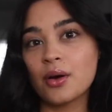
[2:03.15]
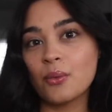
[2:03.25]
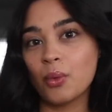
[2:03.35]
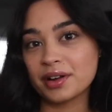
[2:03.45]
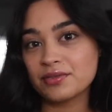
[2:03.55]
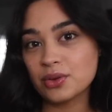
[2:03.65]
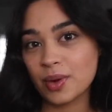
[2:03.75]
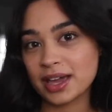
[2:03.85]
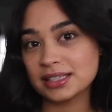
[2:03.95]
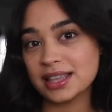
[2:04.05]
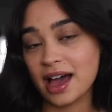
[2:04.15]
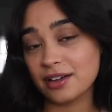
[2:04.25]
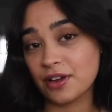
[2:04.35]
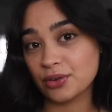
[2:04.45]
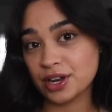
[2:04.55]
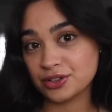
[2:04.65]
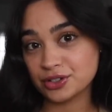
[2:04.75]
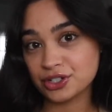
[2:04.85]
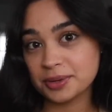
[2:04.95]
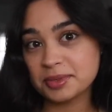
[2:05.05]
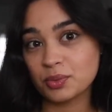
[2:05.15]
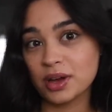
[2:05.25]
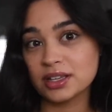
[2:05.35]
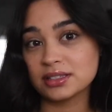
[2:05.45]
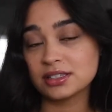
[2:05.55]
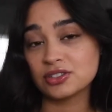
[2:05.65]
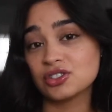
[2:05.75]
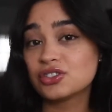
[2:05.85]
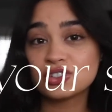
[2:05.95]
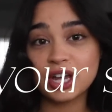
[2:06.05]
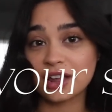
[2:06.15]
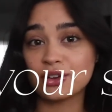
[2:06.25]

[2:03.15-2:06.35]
One of the ways that I found internships was just check